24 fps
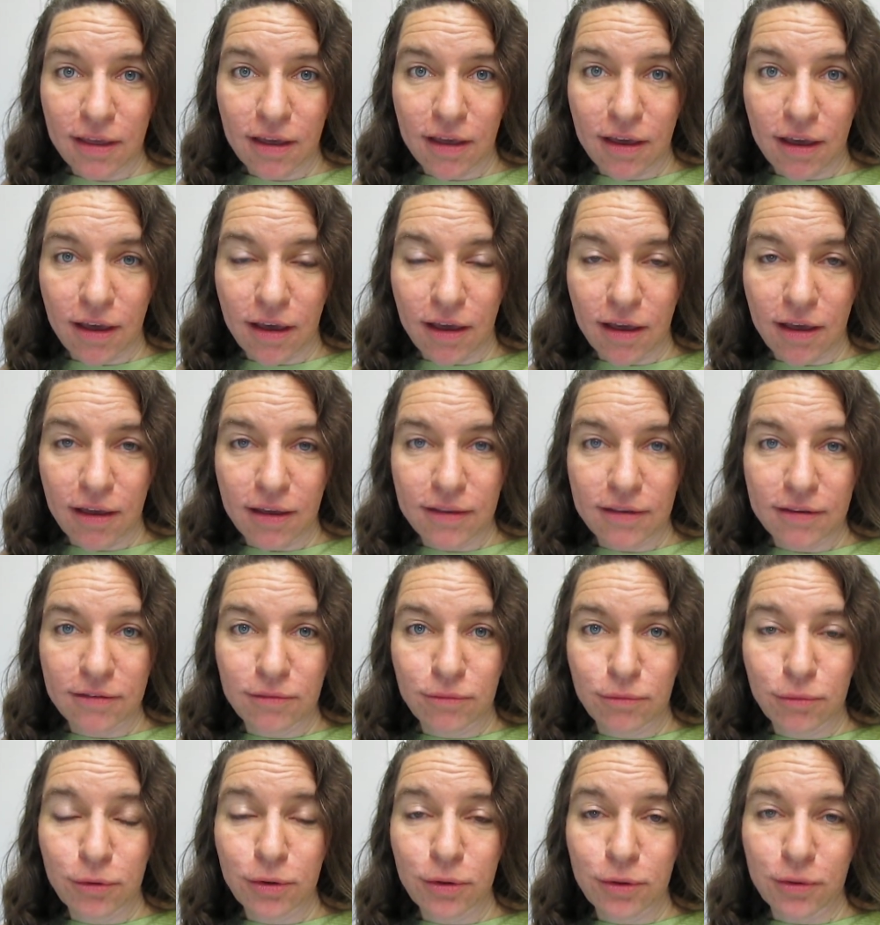uh,
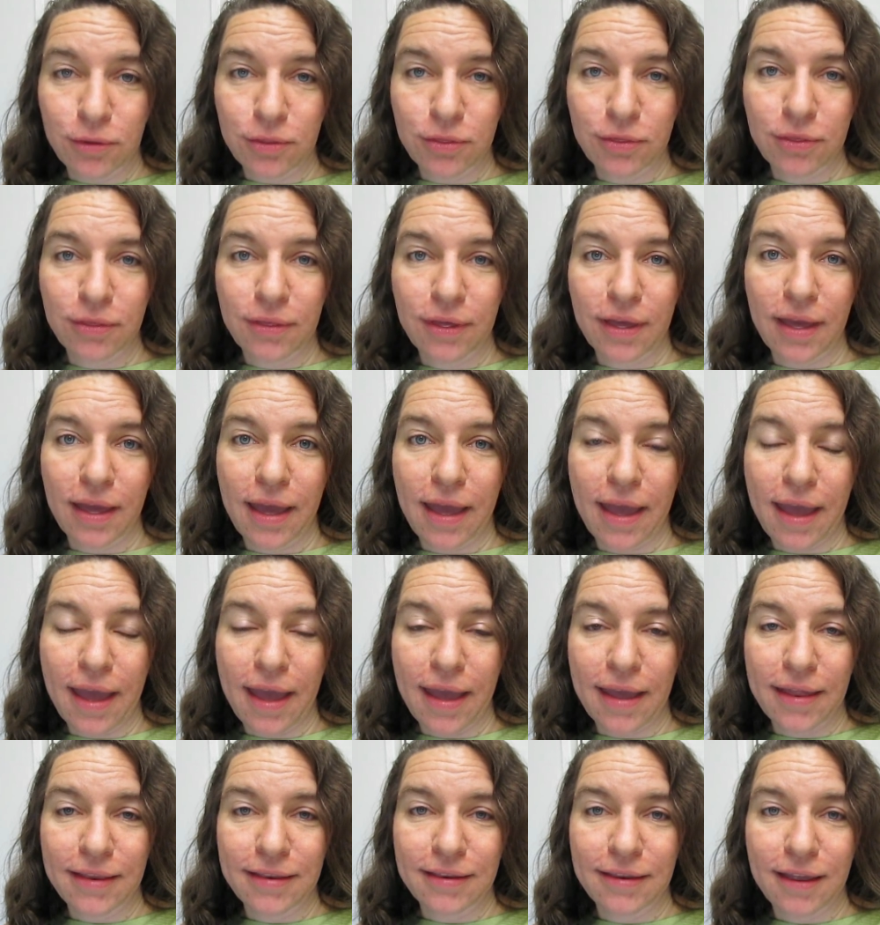Ruth,
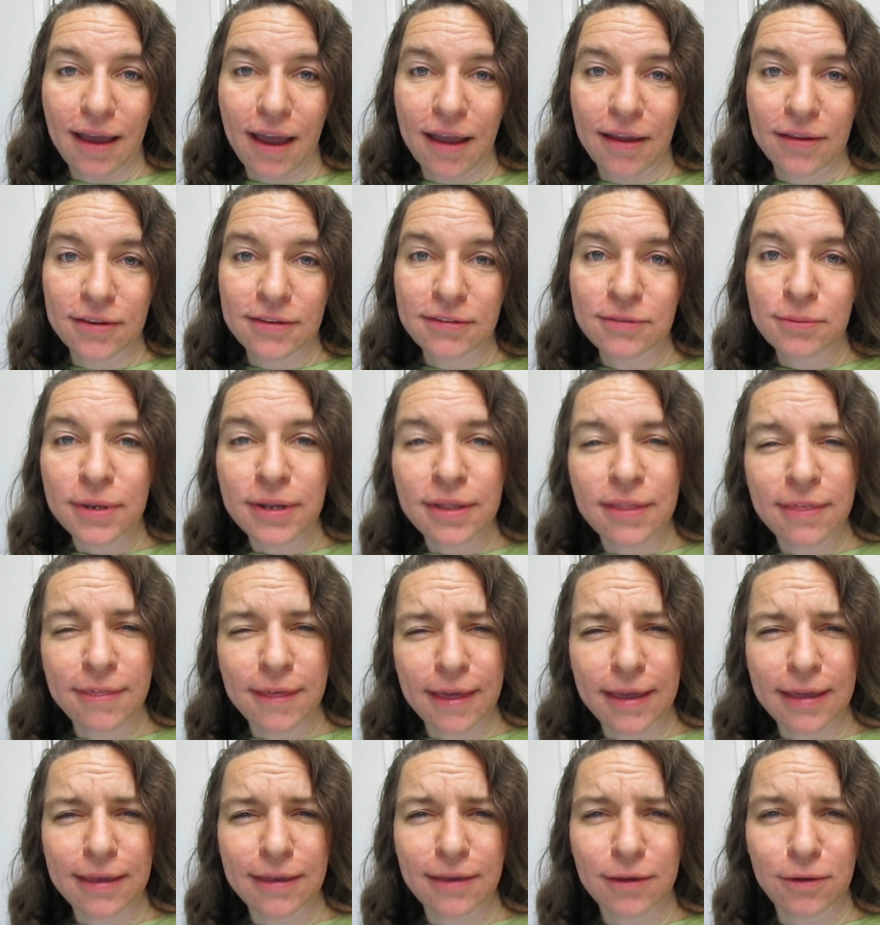and I just want to
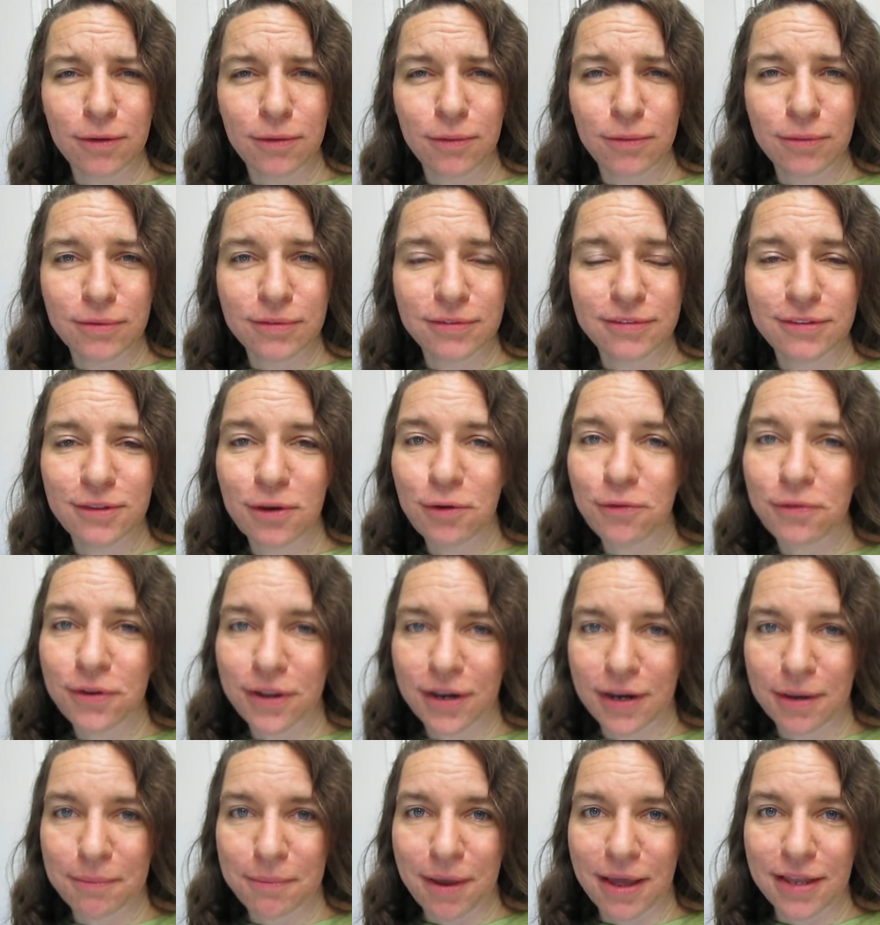thank you so
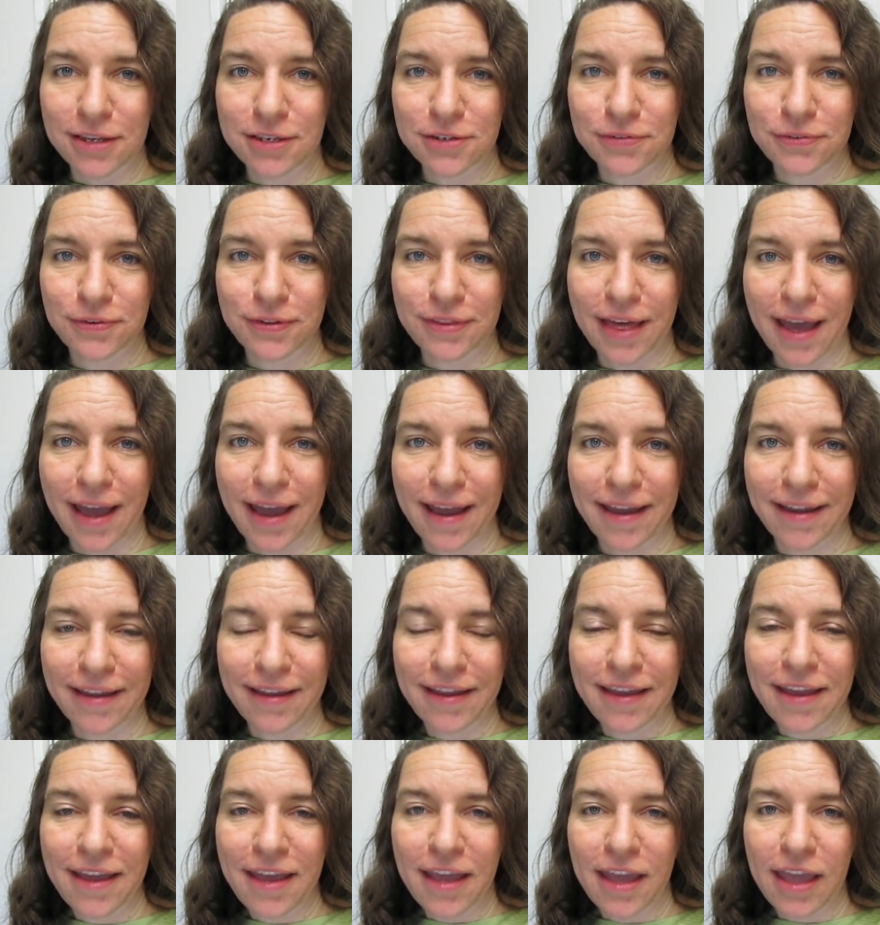very much for that
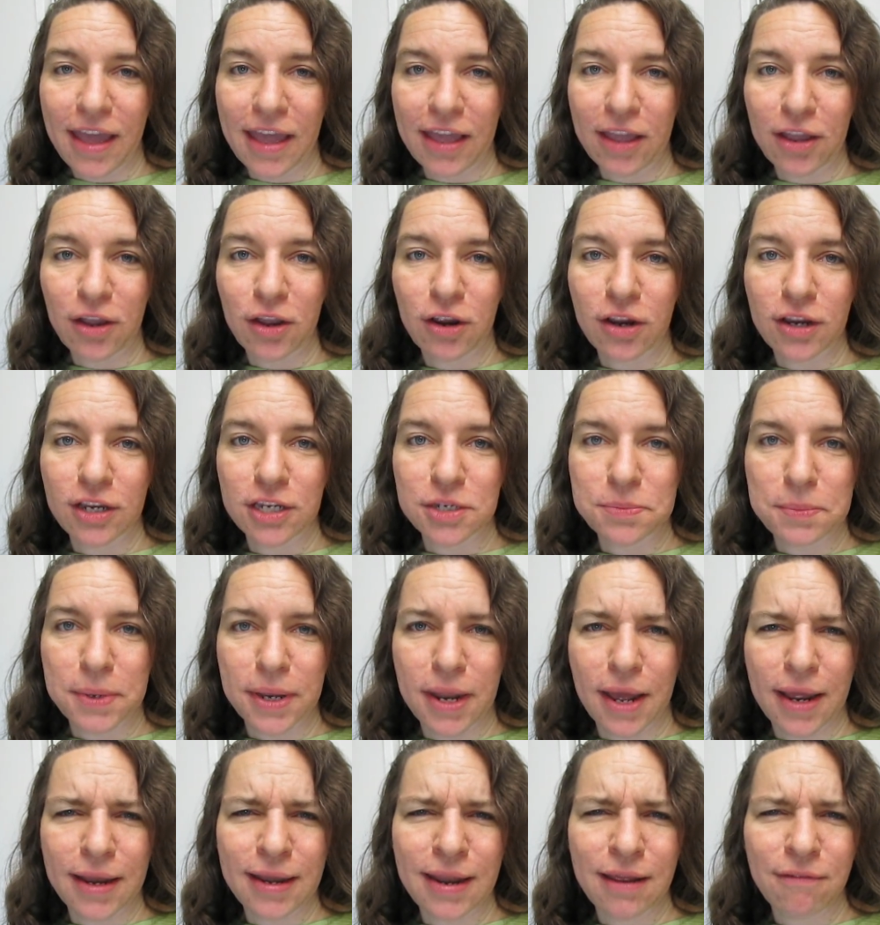
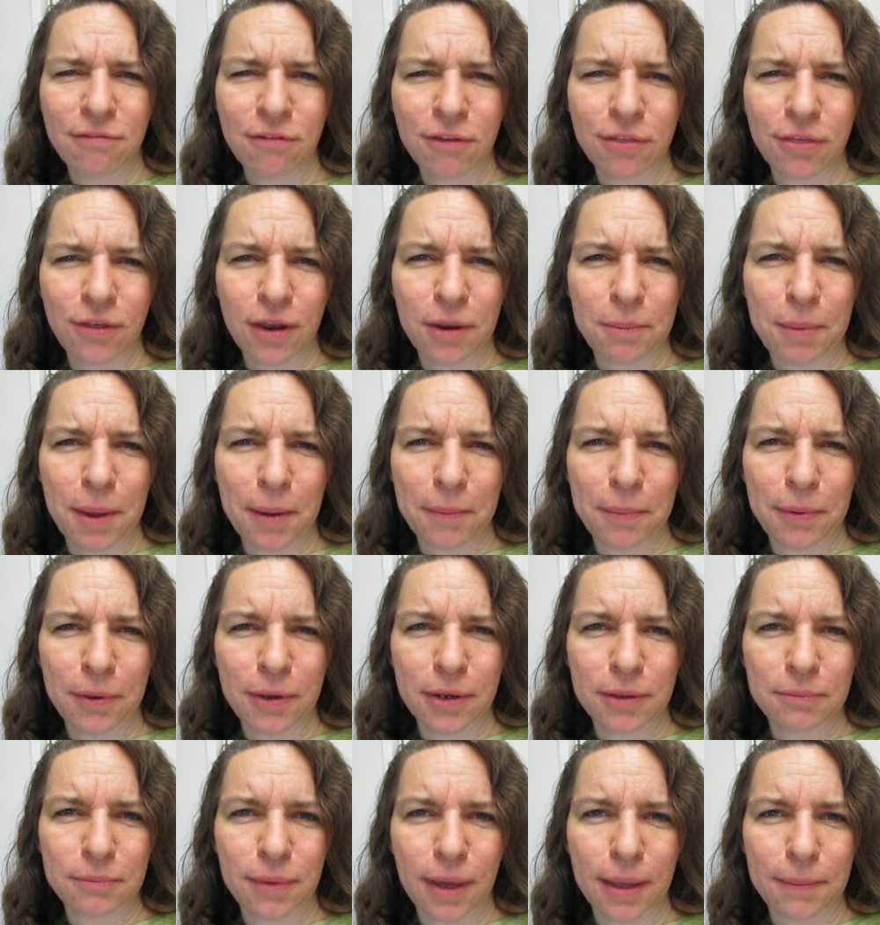encouragement. I never thought about
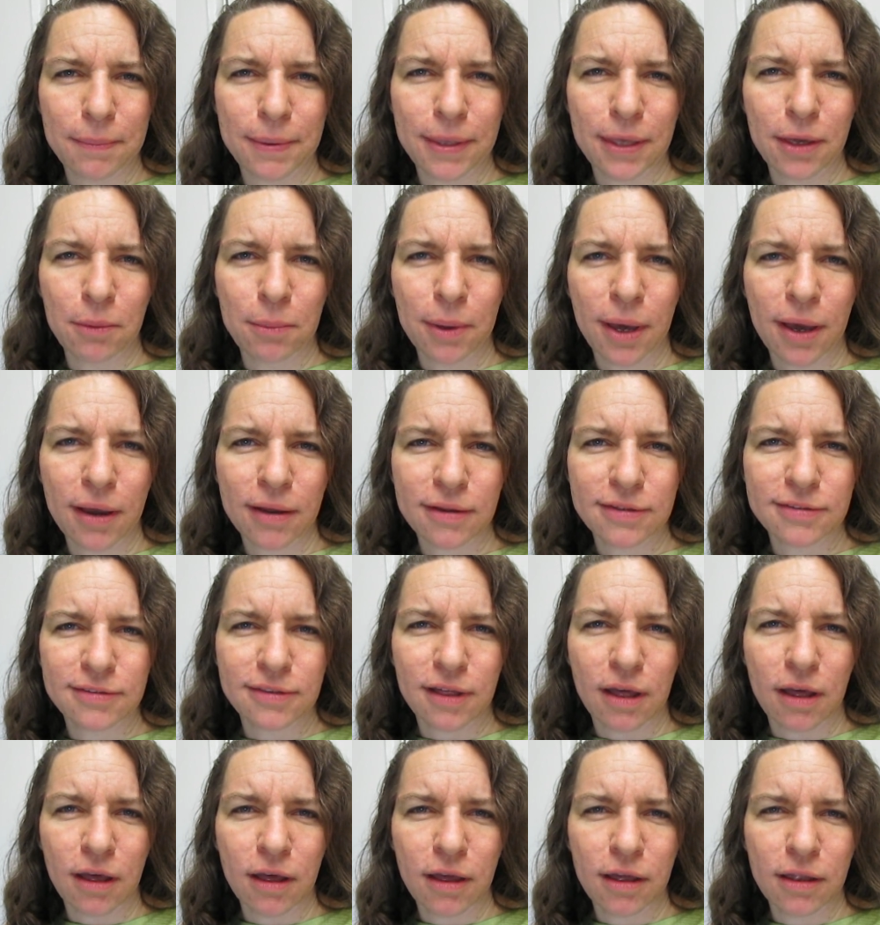putting my P.O. Box
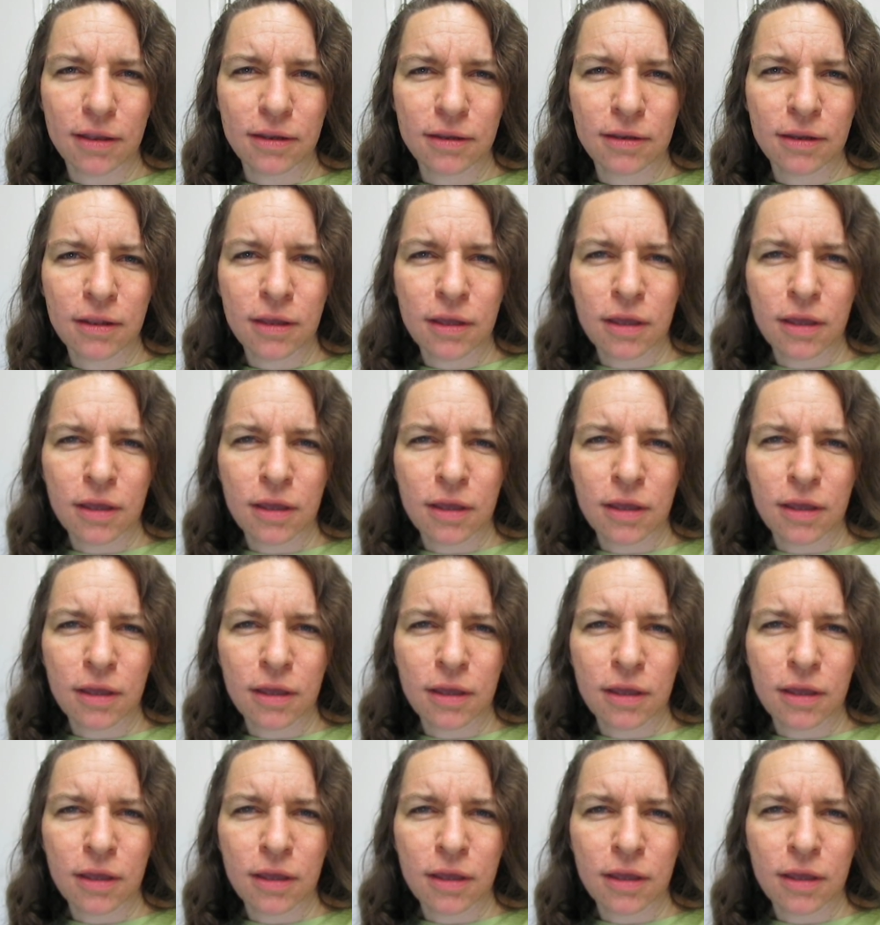on